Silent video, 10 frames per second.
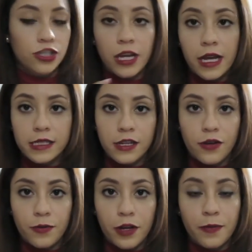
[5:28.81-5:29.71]
She has here
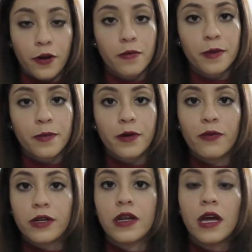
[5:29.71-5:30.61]
in my apartment, but
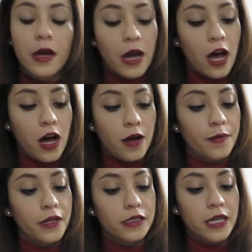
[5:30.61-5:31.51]
when
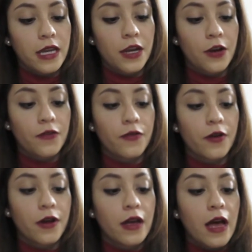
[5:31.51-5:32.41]
um, they take care of
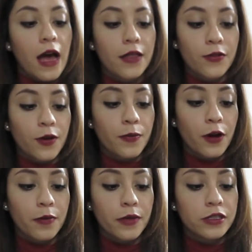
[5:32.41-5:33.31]
her at their
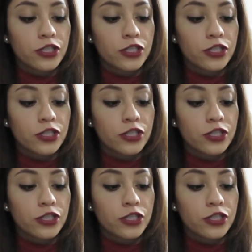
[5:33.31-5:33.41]
apartment,